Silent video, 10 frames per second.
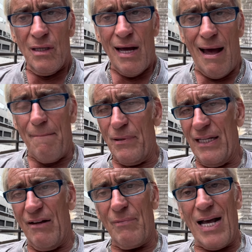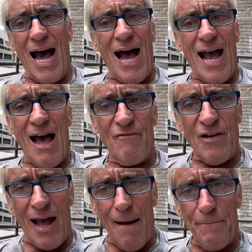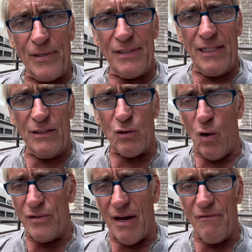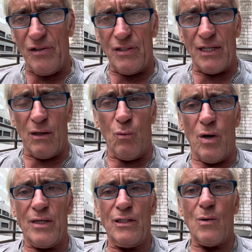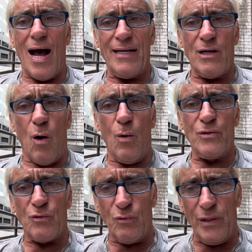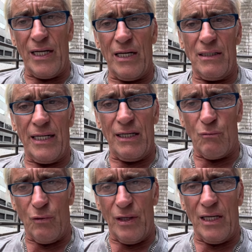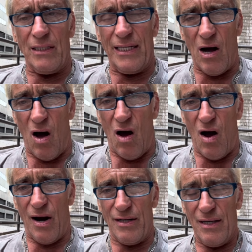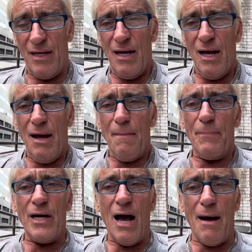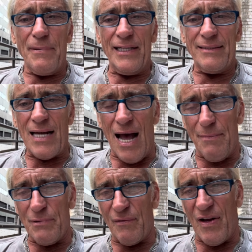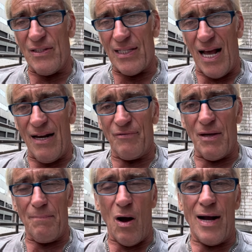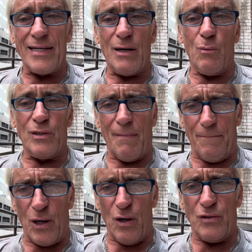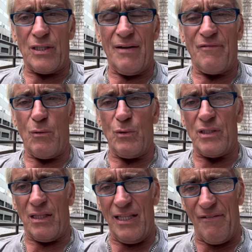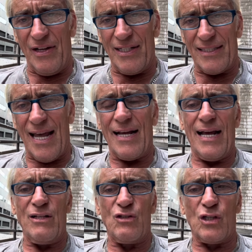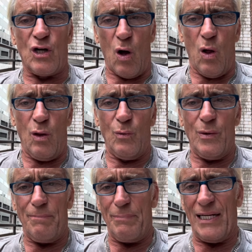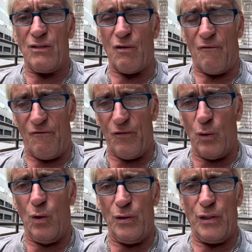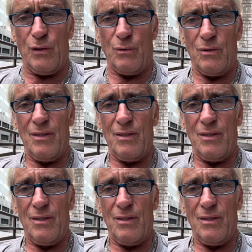And believe me, I have empathy towards every single one of you. I know it's really, really hard. But how many times have I said, if the market was a person, if it was a living thing, its goal would be to fool you.